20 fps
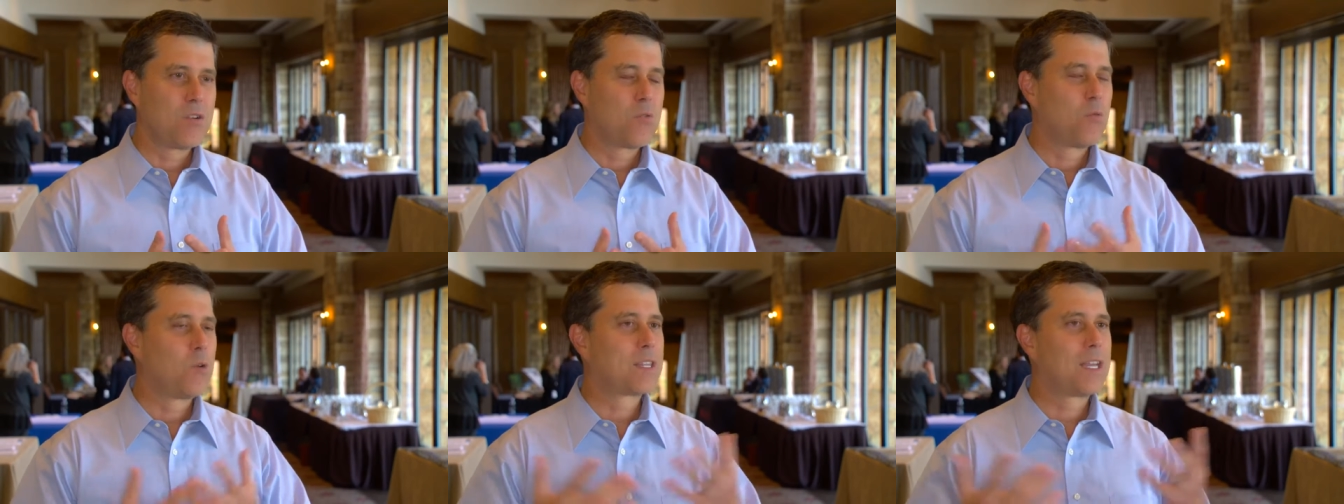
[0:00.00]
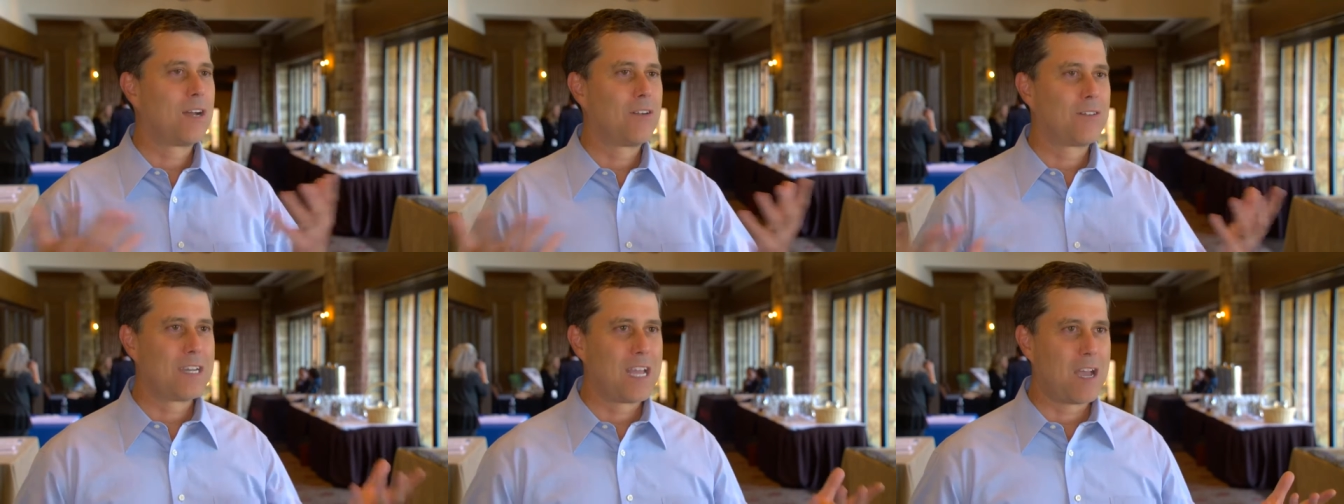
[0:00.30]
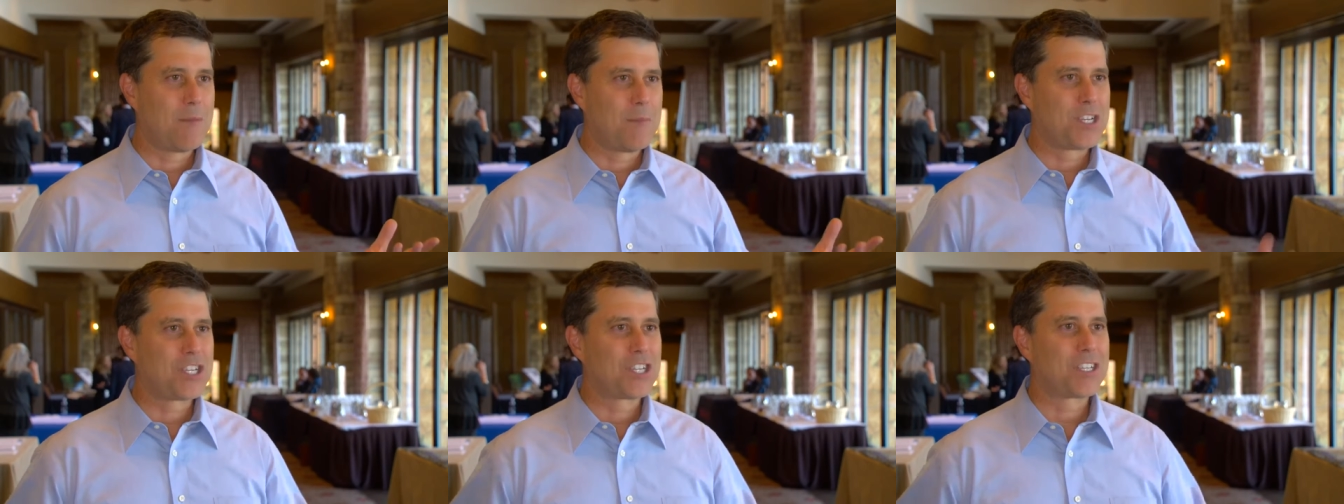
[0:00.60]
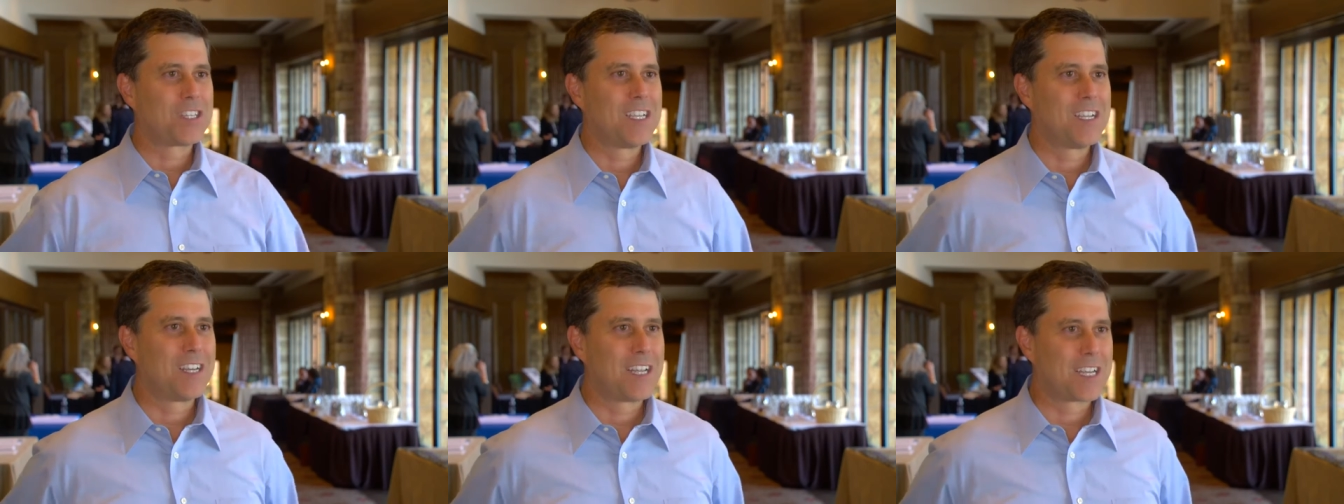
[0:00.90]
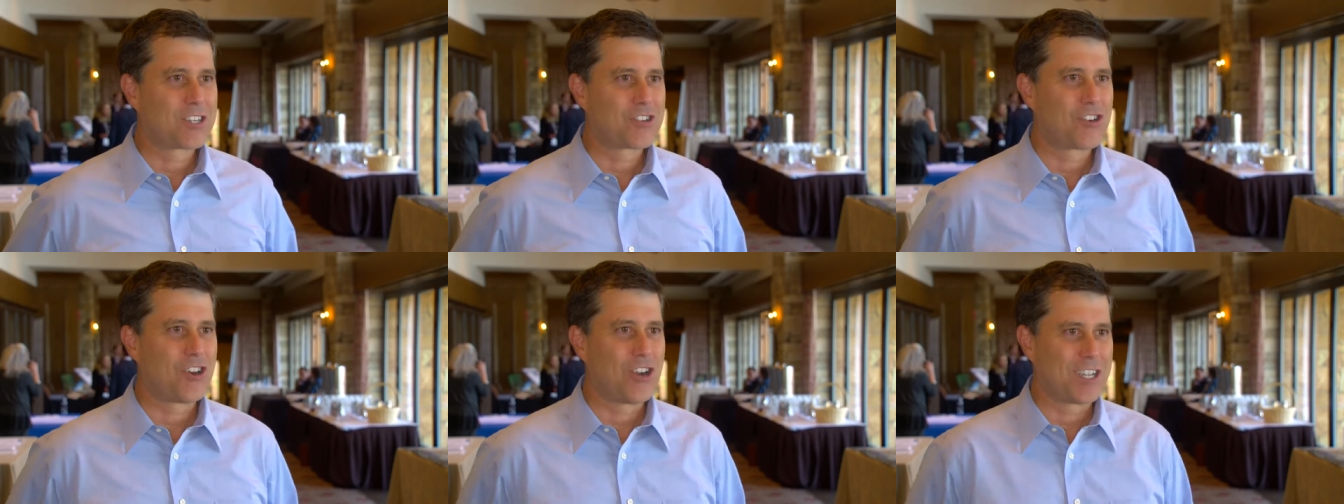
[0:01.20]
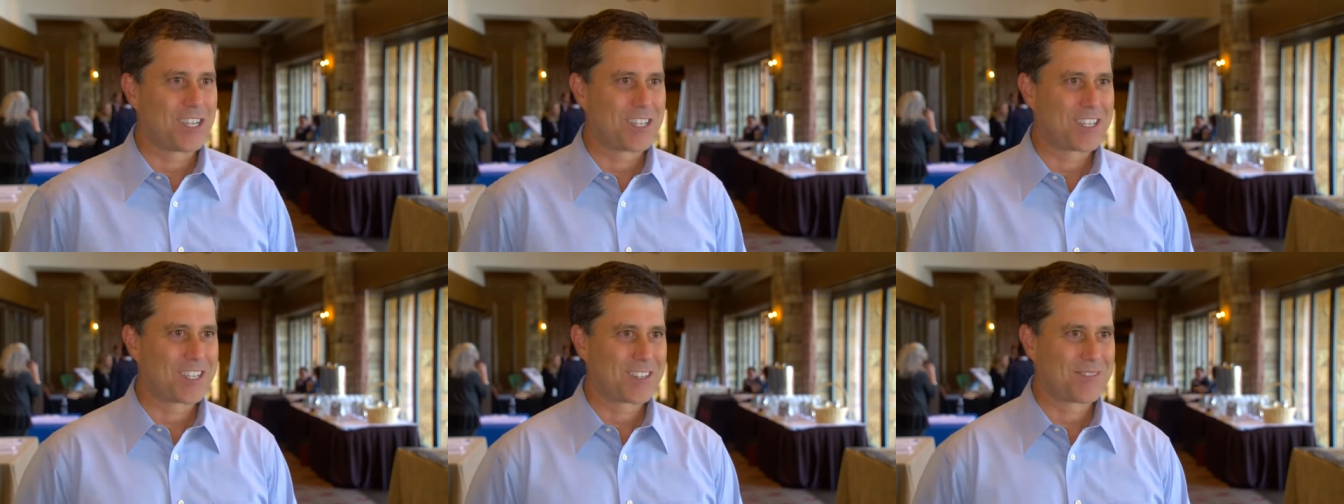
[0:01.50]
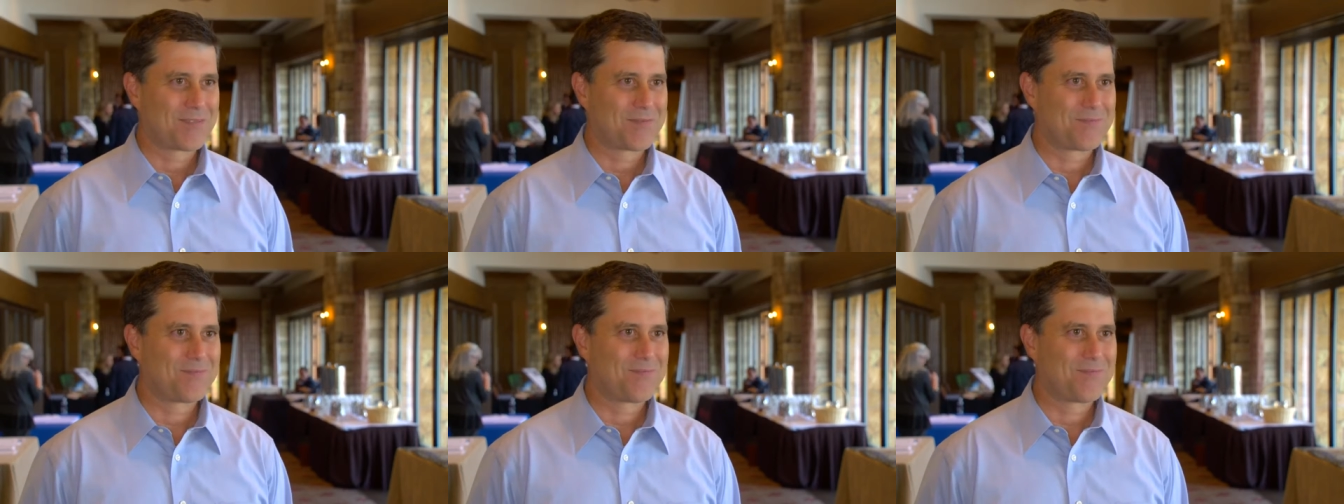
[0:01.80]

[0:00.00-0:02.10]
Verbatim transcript: without damaging the electronics.